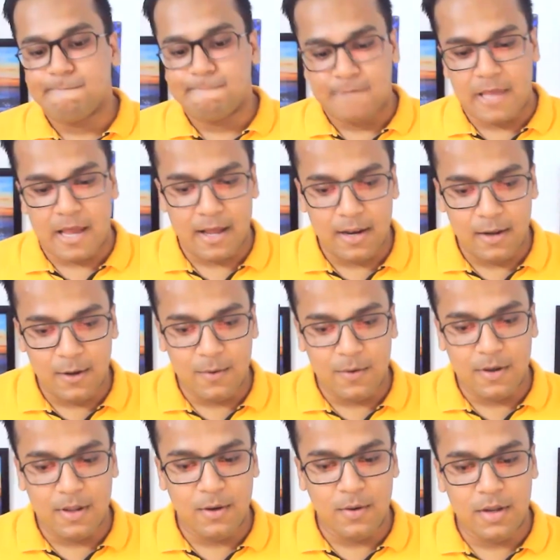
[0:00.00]
Yeah, hello,
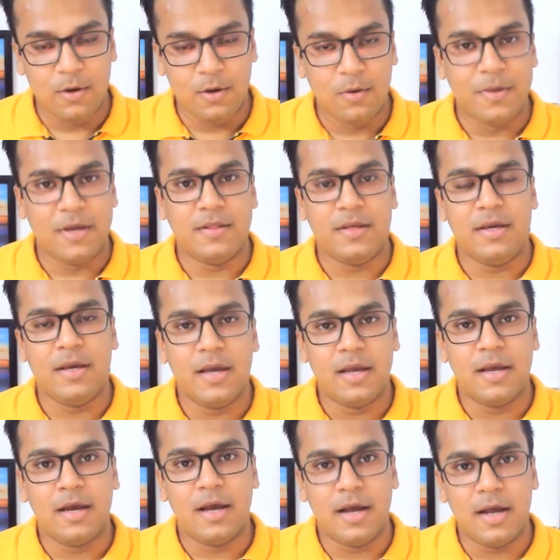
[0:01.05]
hello, hello, Mehdi.
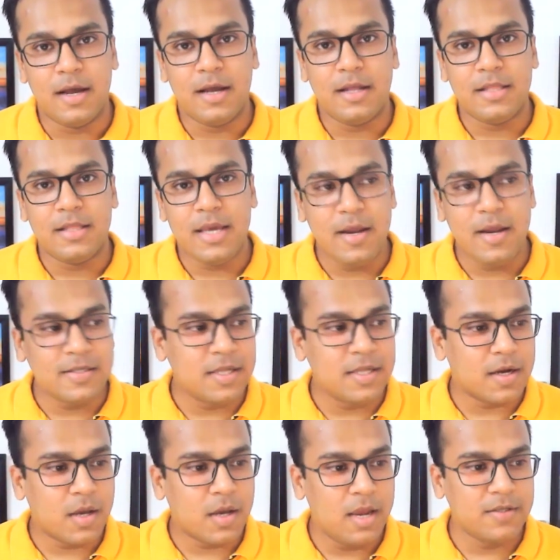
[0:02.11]
Here's
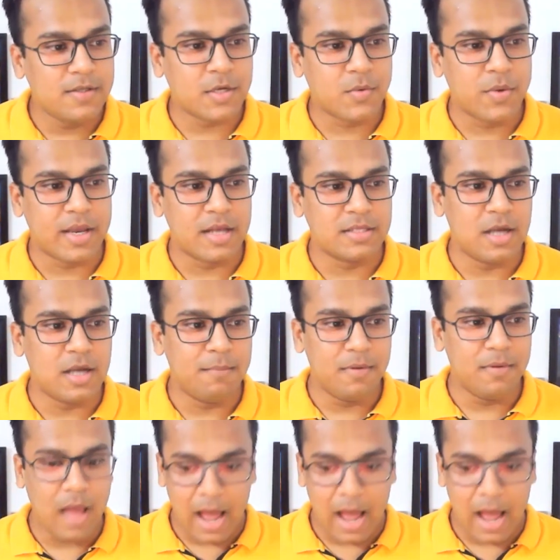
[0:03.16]
the here's a quick example.